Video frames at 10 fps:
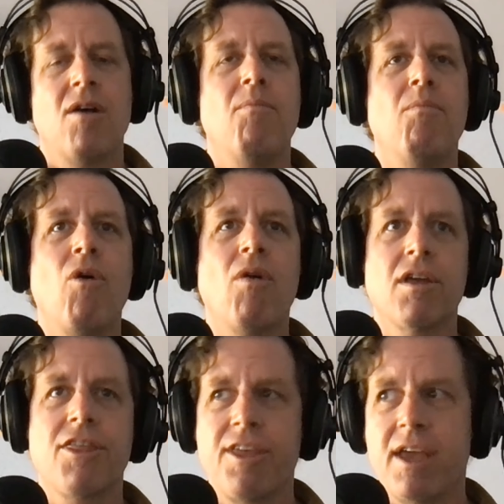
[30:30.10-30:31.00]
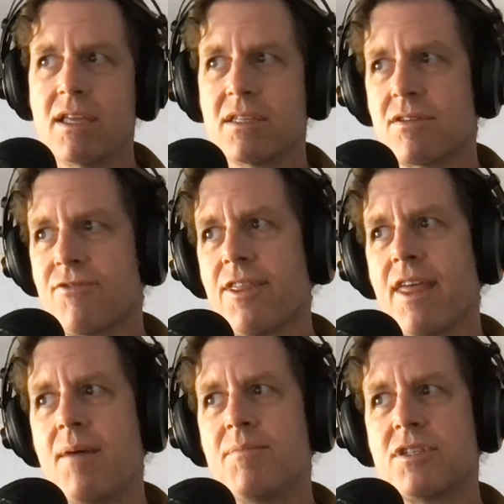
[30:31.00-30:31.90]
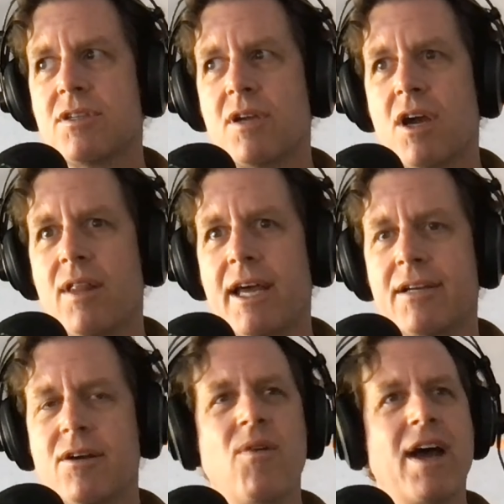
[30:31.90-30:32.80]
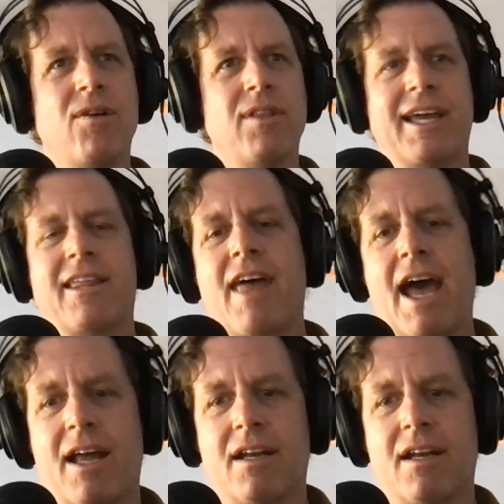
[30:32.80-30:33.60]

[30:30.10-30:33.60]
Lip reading: More things for them to go like, oh, I don't like that.